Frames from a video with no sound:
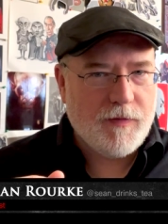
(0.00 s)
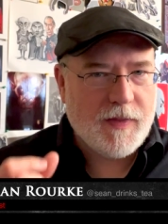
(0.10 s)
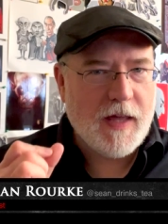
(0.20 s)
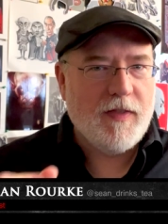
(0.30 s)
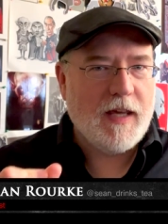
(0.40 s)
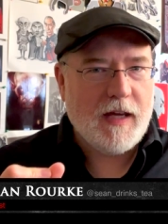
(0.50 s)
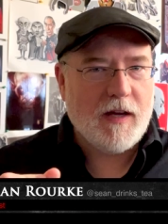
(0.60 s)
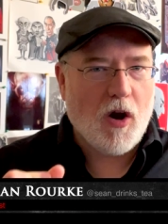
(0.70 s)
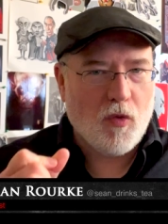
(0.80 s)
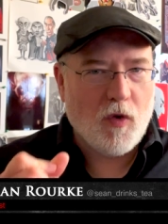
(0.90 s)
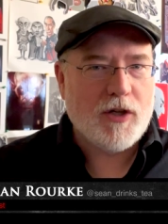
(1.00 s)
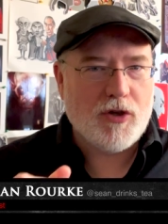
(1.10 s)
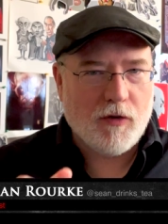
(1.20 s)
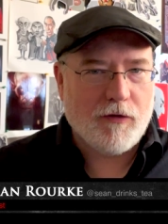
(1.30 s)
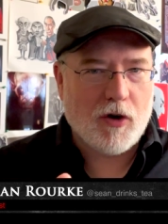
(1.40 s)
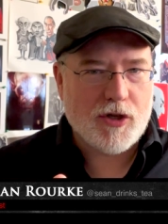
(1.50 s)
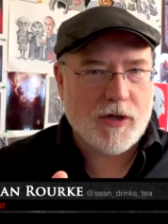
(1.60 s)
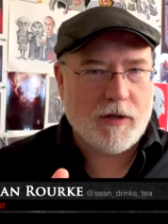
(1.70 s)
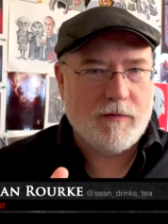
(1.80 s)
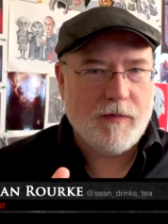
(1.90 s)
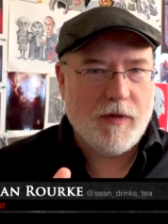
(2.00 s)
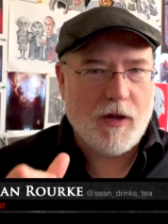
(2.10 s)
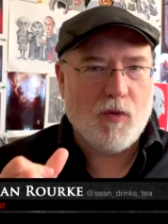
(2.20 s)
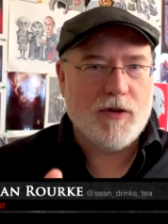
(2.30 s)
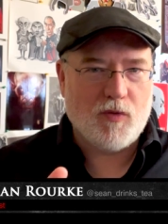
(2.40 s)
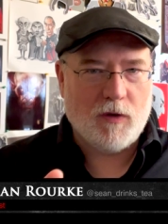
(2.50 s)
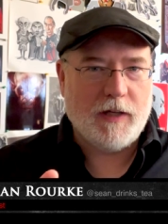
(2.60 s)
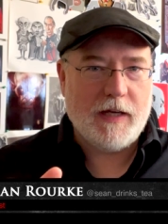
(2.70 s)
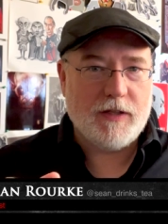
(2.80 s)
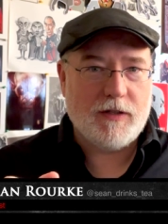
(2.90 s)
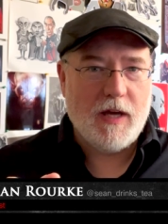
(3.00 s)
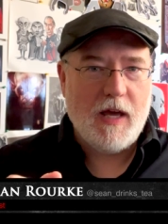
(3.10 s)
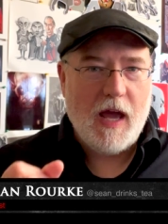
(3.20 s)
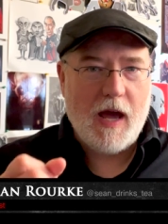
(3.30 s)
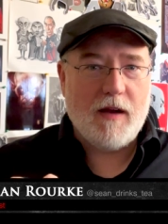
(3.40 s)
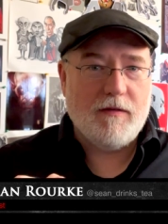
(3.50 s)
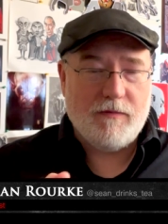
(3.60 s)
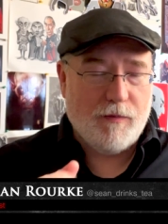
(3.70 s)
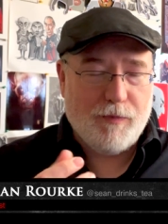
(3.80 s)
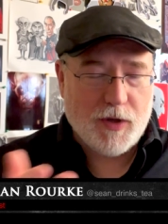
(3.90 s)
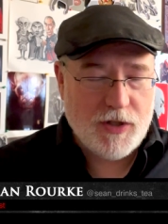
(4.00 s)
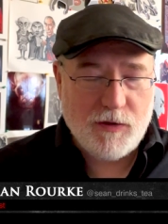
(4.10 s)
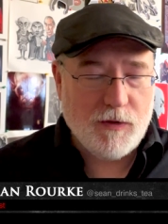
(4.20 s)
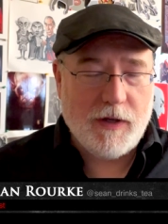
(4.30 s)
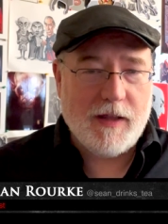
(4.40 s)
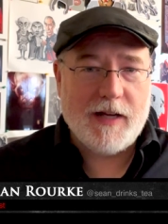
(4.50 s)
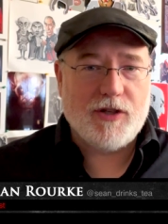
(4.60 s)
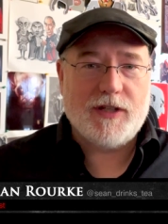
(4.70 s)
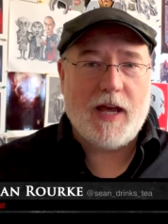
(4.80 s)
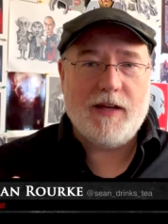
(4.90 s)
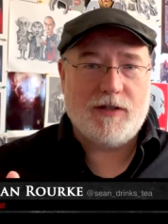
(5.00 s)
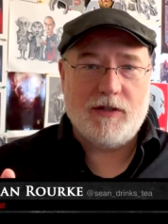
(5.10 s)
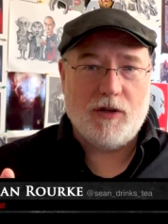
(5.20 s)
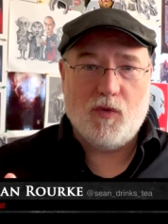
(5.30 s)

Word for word: than the original version that was released. And presumably that just has to do